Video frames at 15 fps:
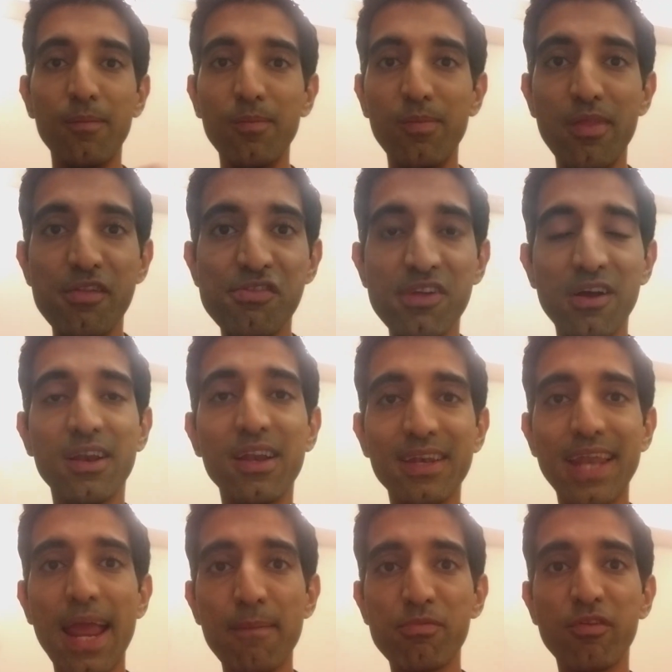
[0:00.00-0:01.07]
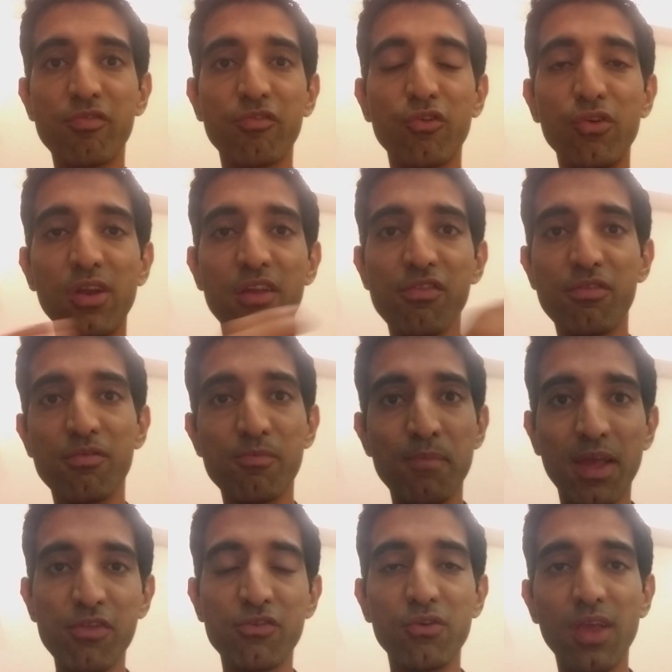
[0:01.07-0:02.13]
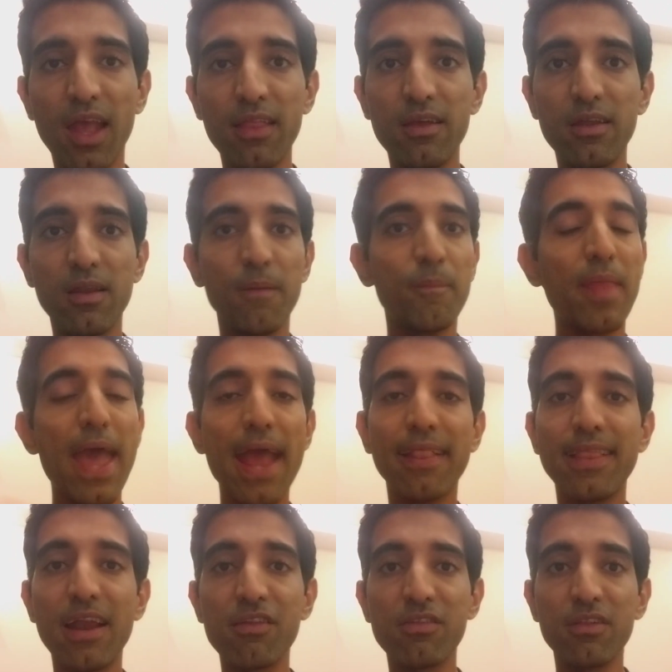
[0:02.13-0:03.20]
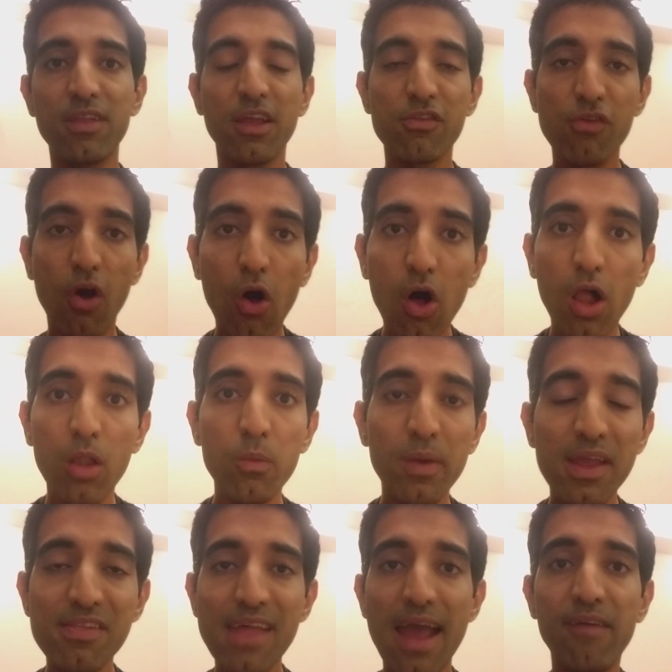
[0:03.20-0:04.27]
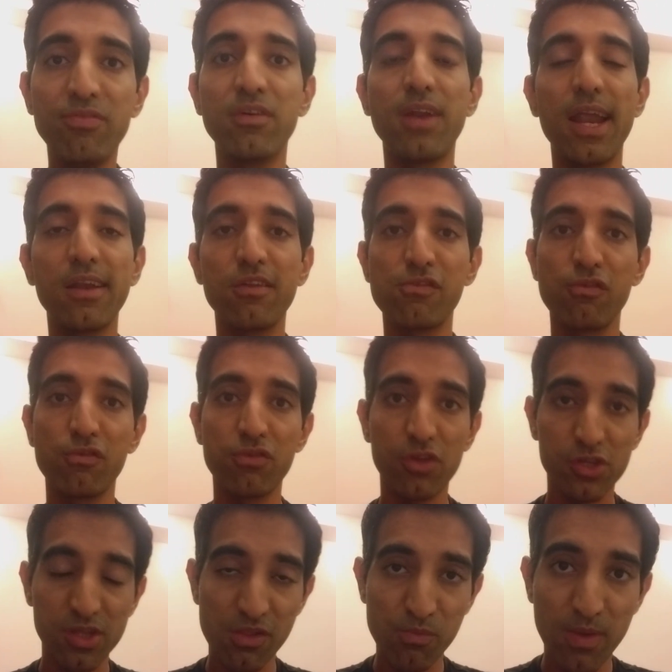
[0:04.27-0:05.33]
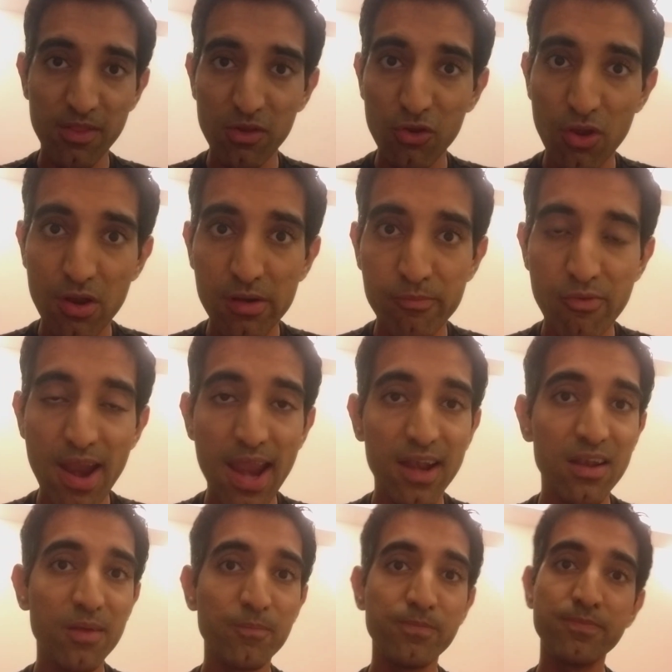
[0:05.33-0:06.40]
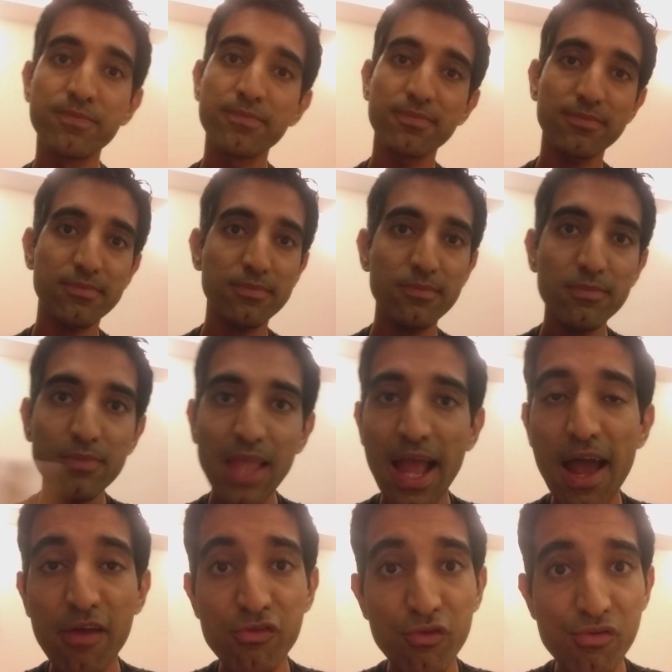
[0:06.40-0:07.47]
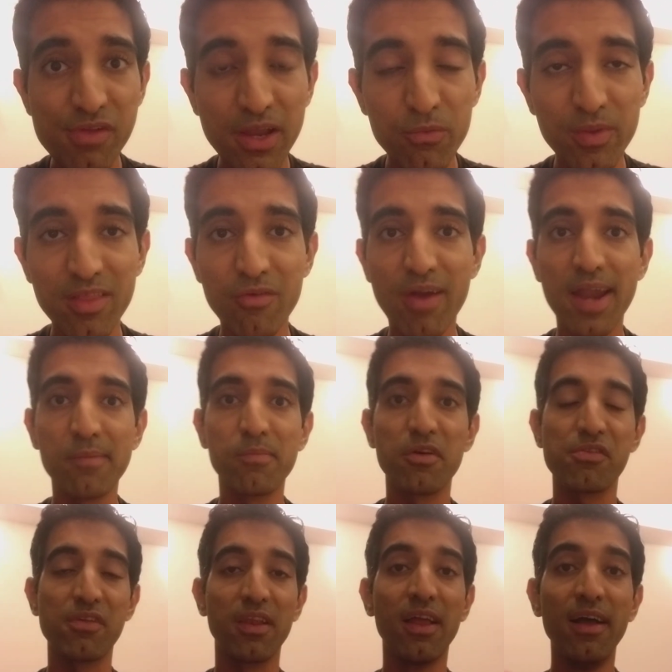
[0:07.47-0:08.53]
certain types of students mixed together, and that's the thing. So always have the right associations. Whether you're a brand, associate with the right person.